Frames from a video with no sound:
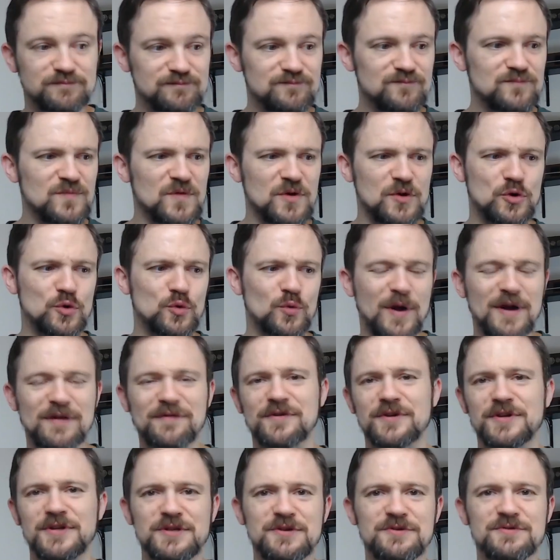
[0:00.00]
whoever
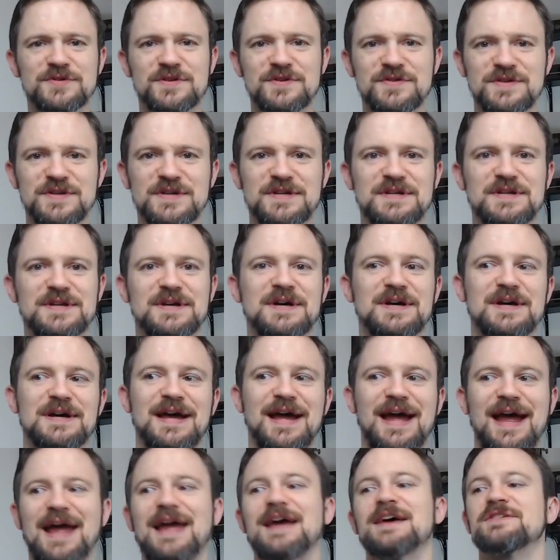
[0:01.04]
uses it
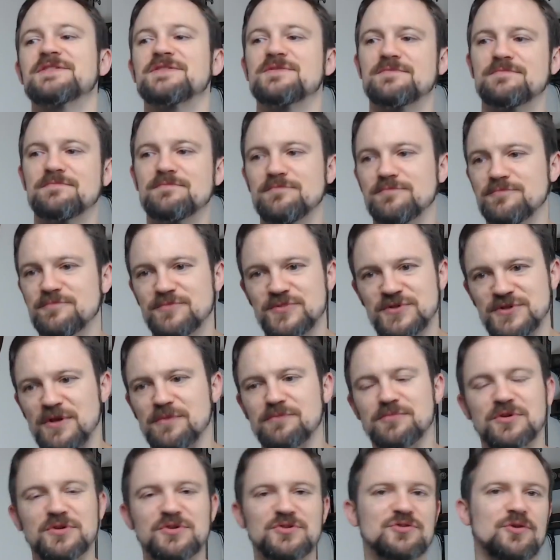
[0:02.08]
has some
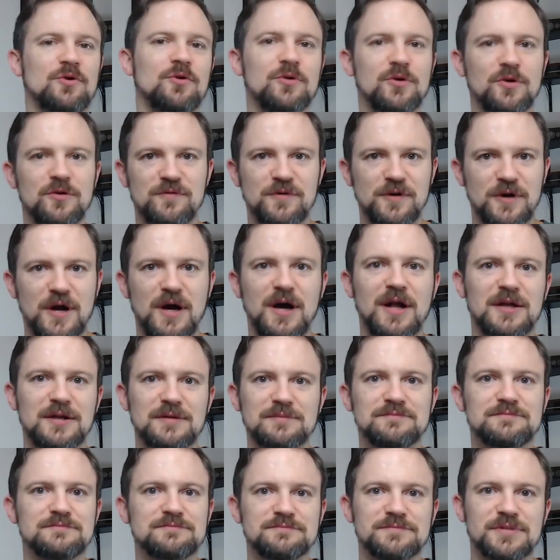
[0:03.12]
control over Gollum,
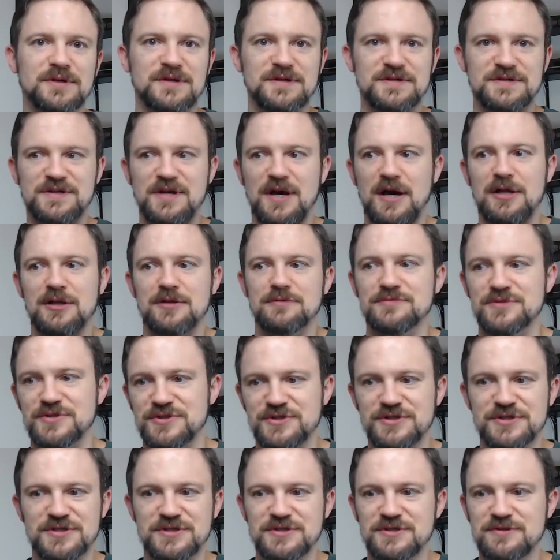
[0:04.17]
because Gollum is
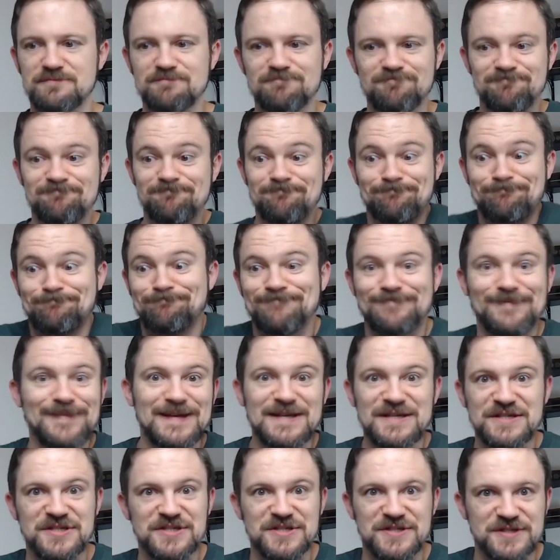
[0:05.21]
just, he's
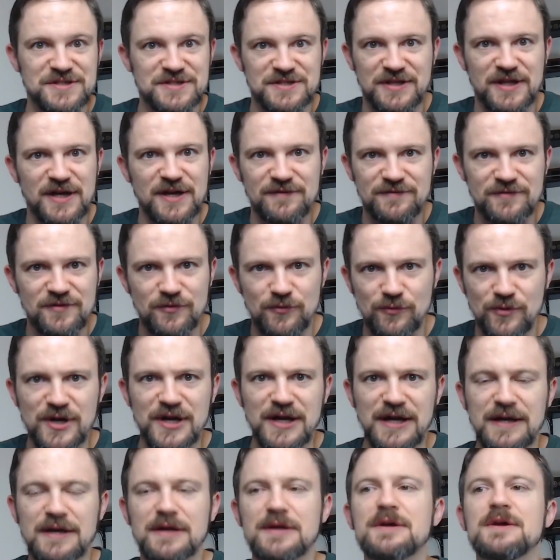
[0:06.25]
just a slave to the
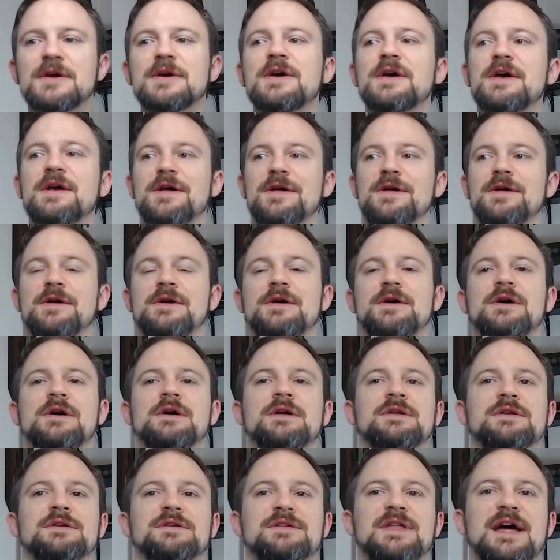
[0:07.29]
ring.
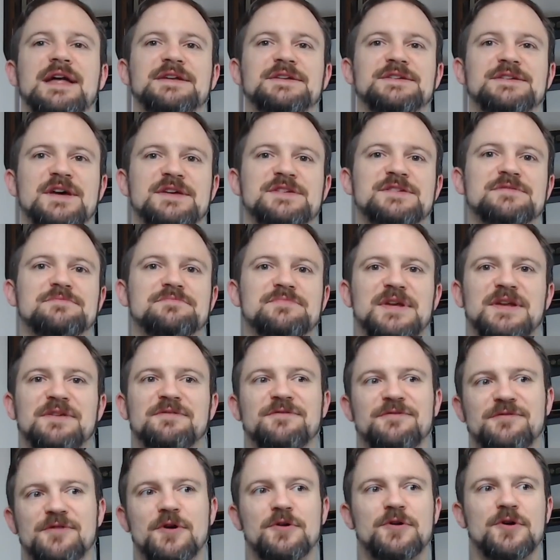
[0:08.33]
That doesn't mean
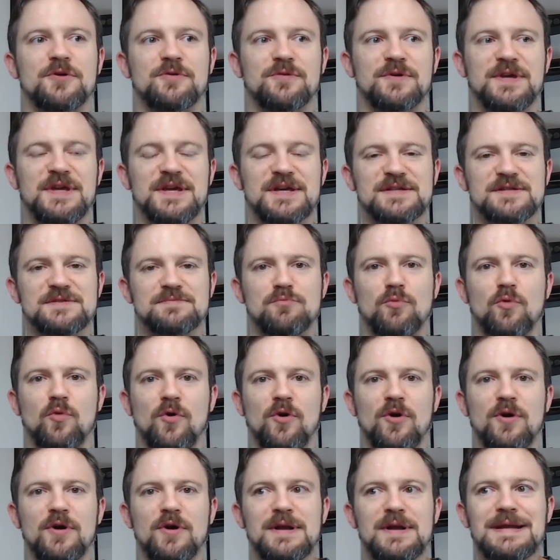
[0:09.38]
Frodo gets
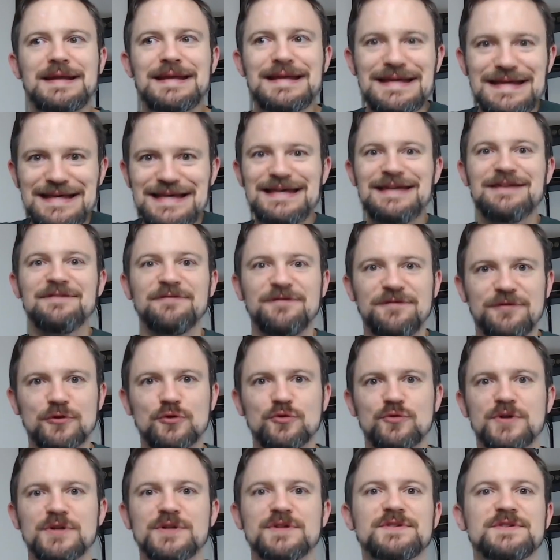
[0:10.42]
more
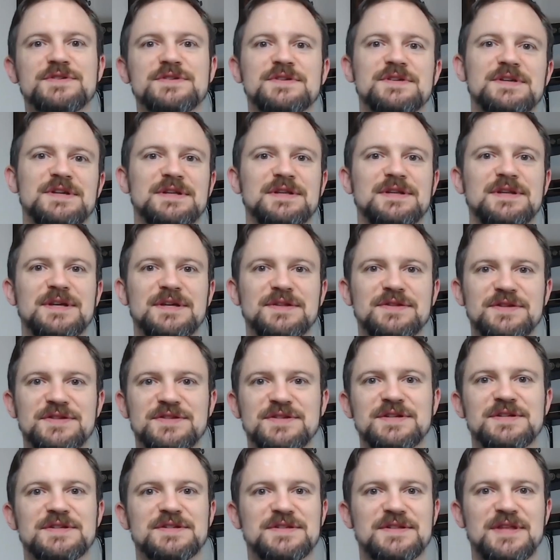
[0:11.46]
influence in the
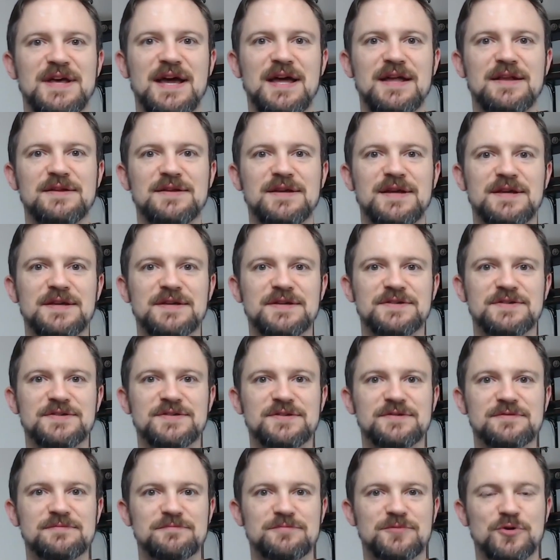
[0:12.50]
sense that his
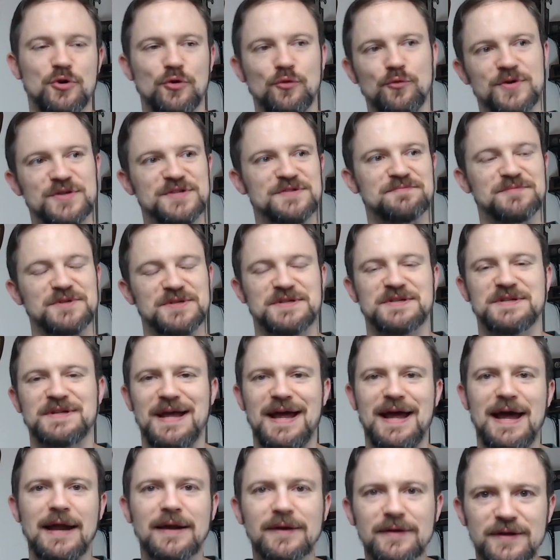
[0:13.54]
charisma
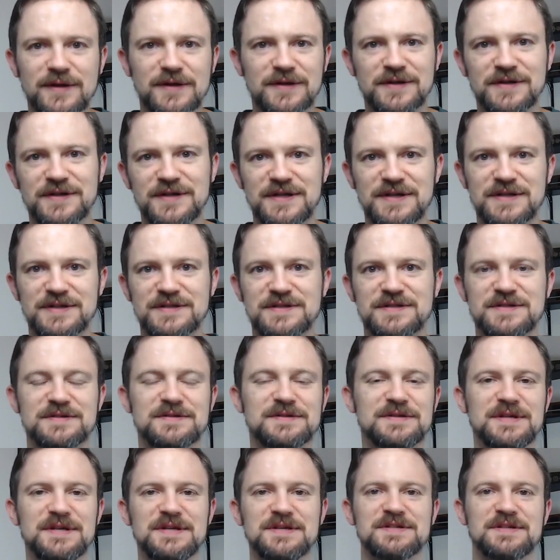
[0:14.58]
stat in a
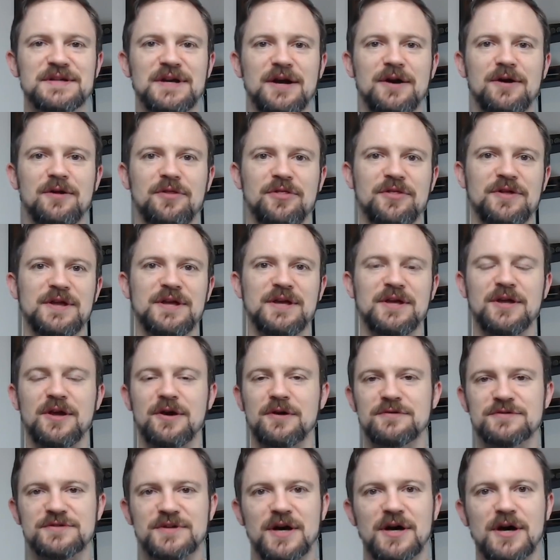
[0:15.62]
D&D style thing
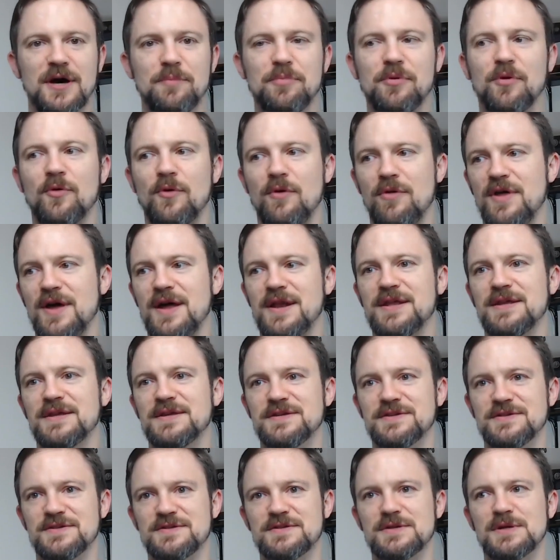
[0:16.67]
goes up, or that
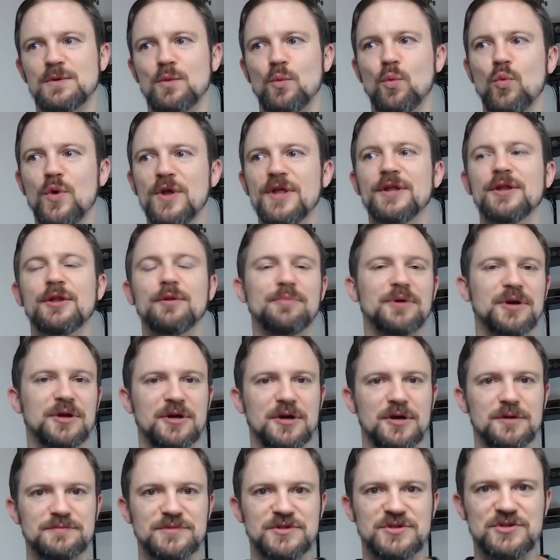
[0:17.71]
his will
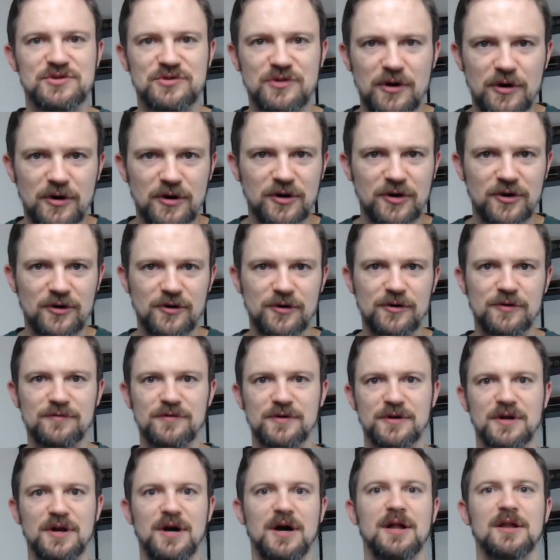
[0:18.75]
becomes stronger over
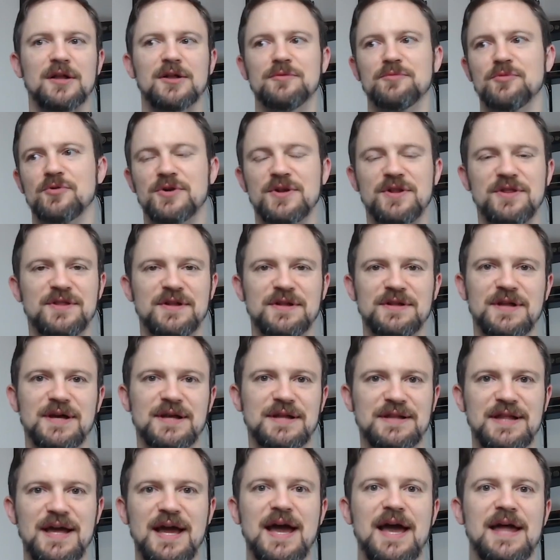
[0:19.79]
Gollum or anything like
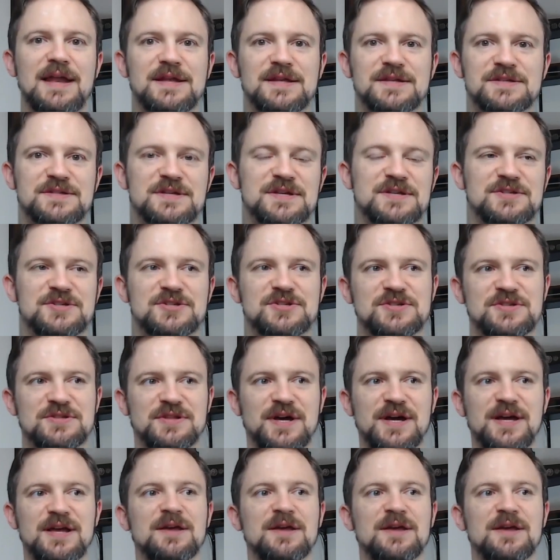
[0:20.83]
that. It's just like